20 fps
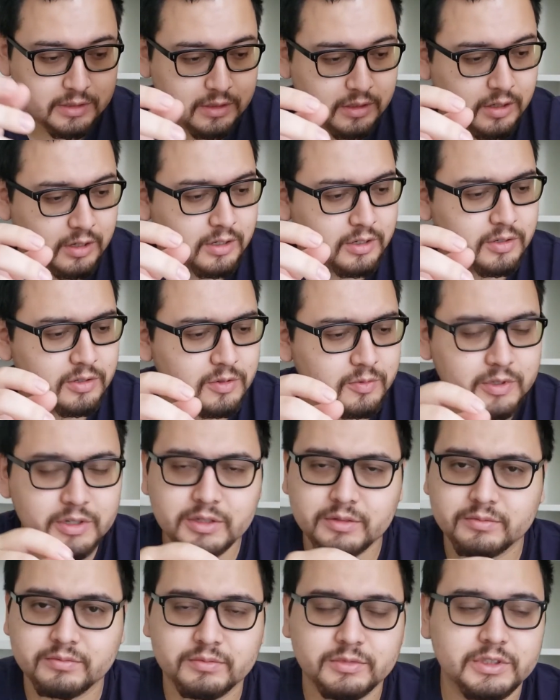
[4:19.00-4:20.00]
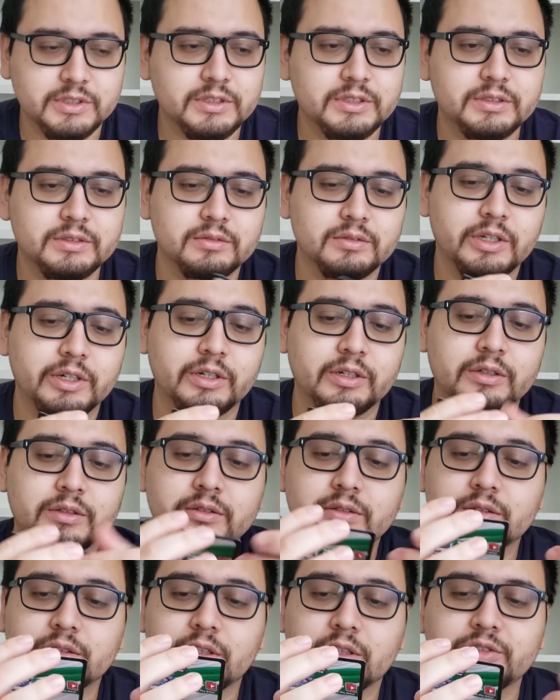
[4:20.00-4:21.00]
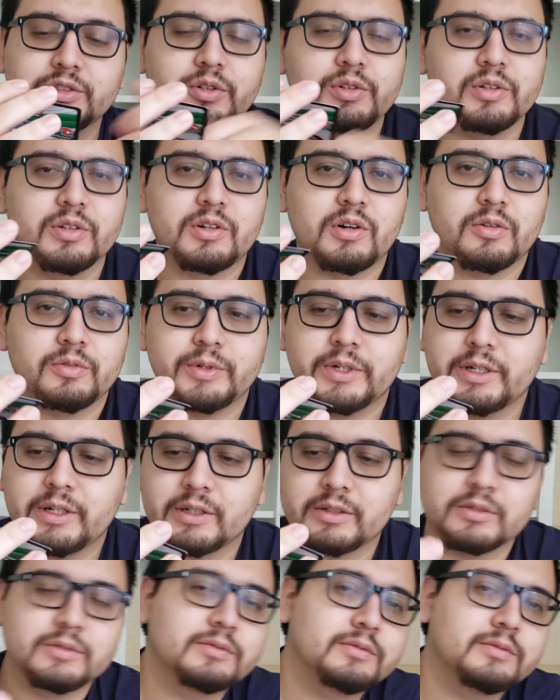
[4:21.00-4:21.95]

uh, you know what? Just here. I'll show you the code right now.